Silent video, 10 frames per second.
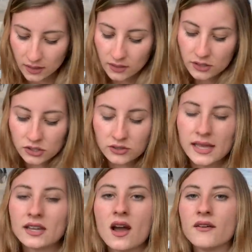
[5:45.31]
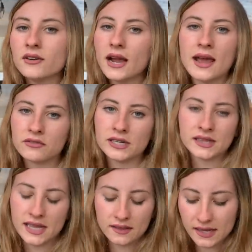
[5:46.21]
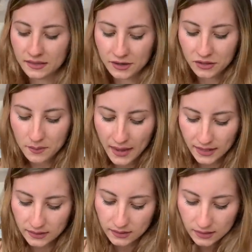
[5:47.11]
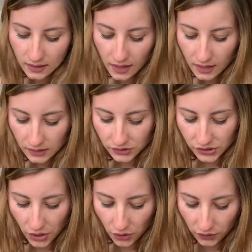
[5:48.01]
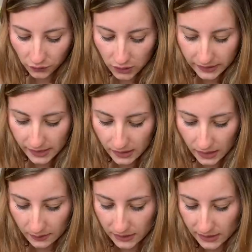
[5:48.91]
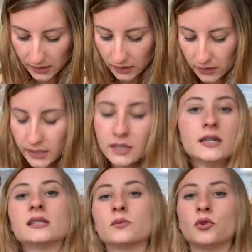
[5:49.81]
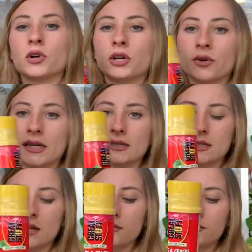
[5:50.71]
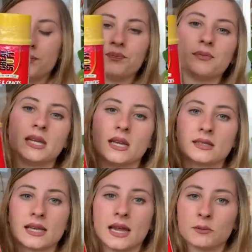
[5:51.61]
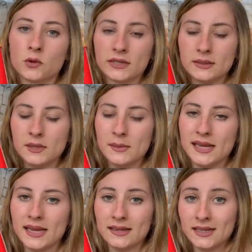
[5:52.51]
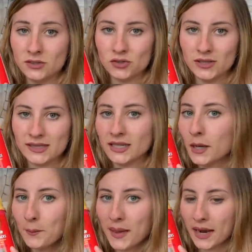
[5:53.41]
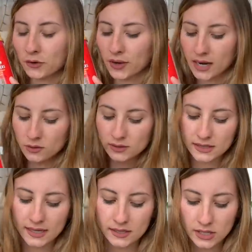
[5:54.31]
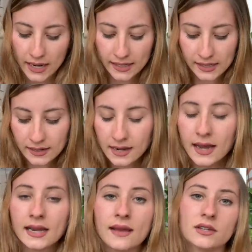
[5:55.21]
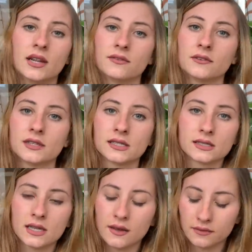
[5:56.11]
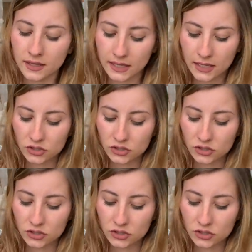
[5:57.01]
they cover everything. Like, they're the best. So the first thing that I'm seeing in here is more great stuff, because I'm going to be making naturalistic backgrounds, and I cannot have enough of this stuff. Like,